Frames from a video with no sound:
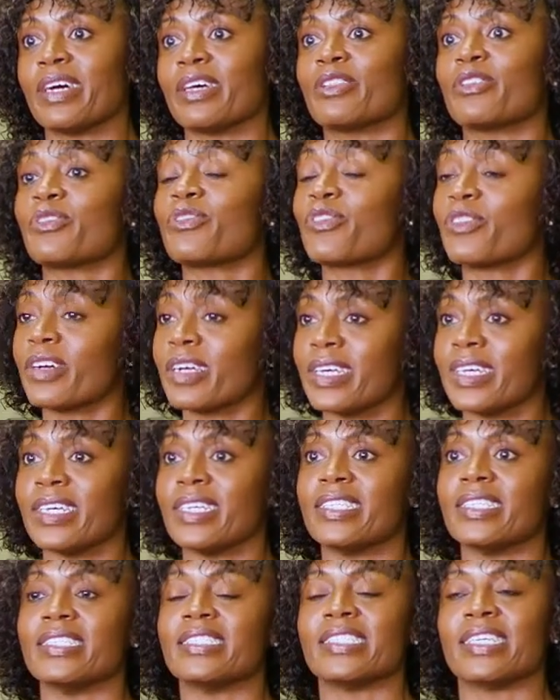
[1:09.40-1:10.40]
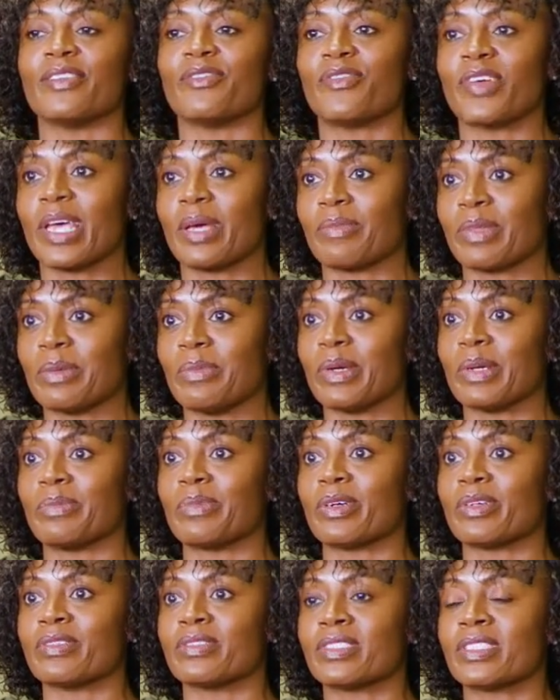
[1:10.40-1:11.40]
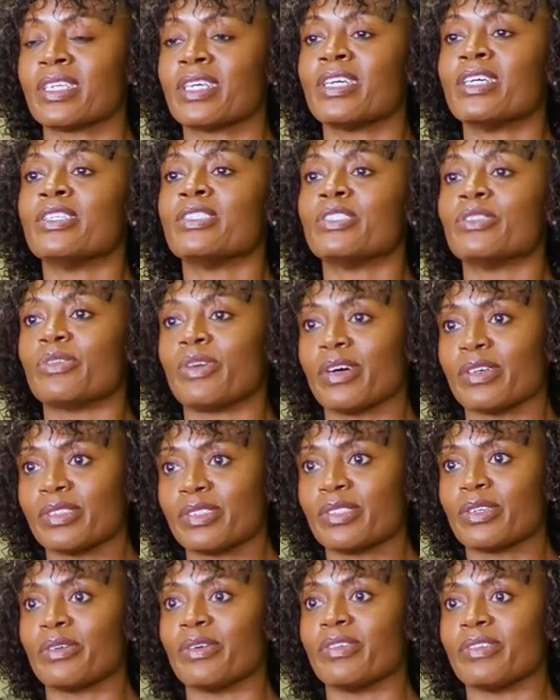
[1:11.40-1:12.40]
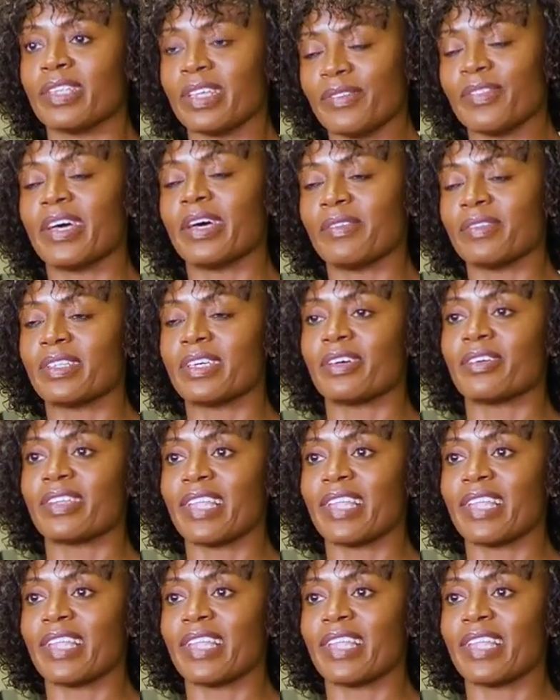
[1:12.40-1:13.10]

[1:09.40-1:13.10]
other friends and family members to also live a healthier